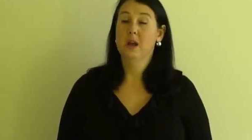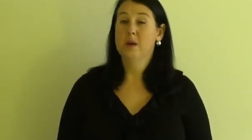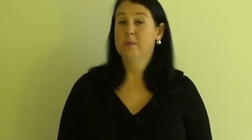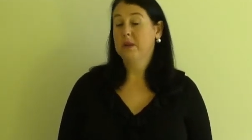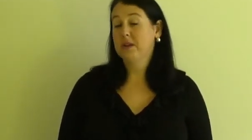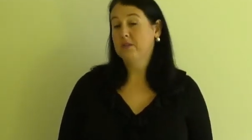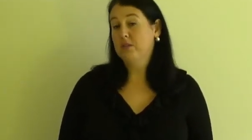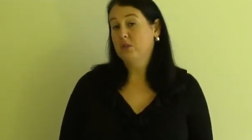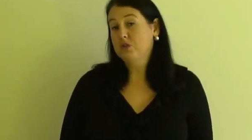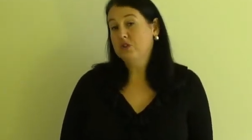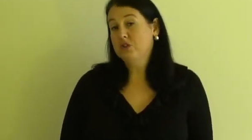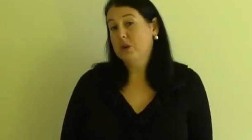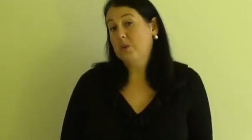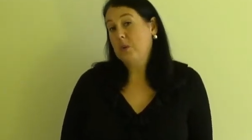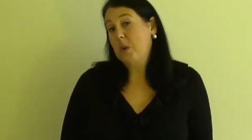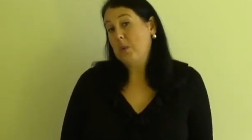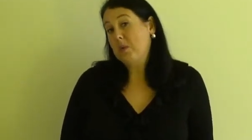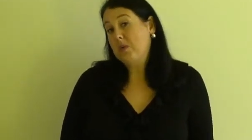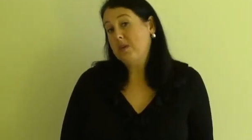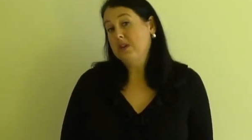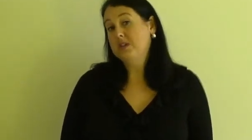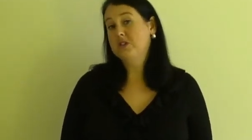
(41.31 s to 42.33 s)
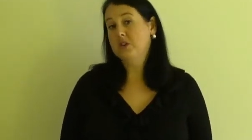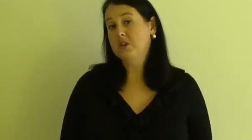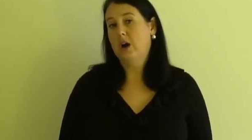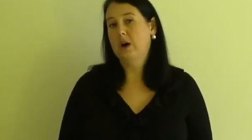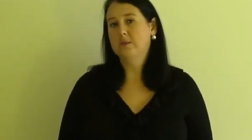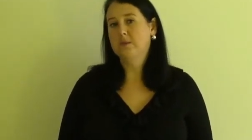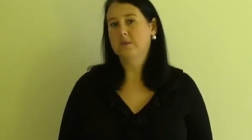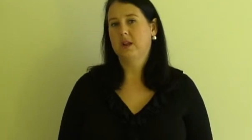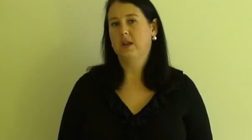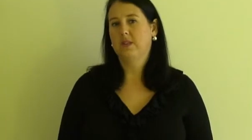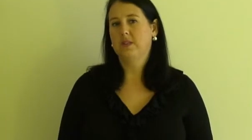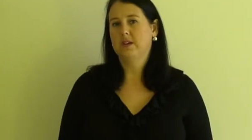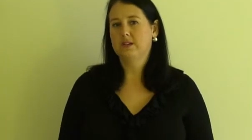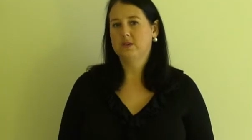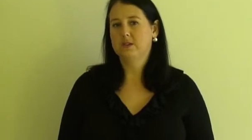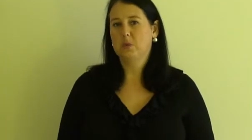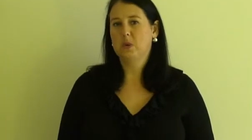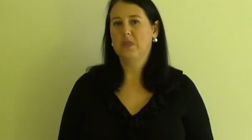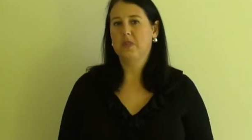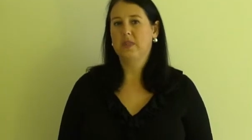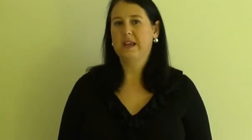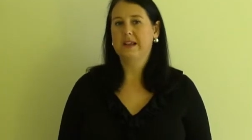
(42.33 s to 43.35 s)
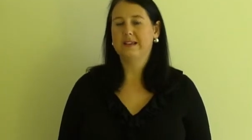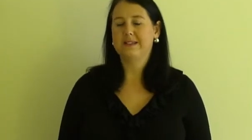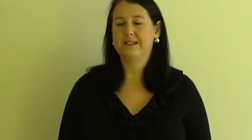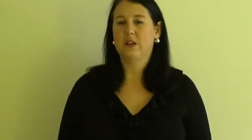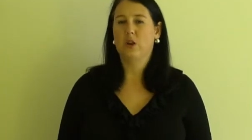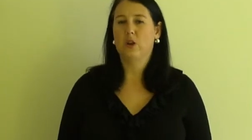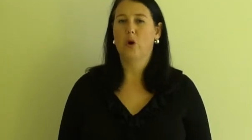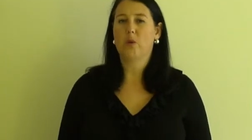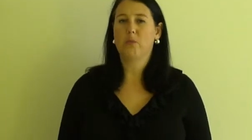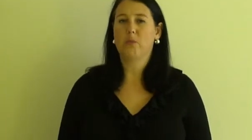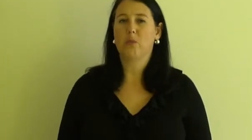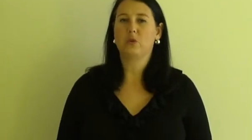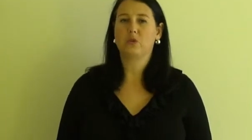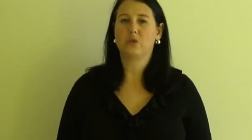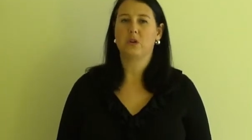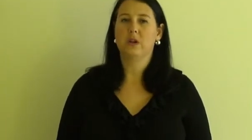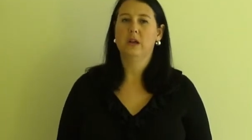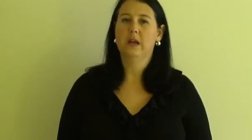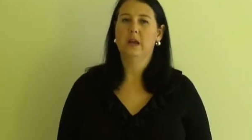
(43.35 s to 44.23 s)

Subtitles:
But unfortunately, when we're in times like this, we think it's a lot more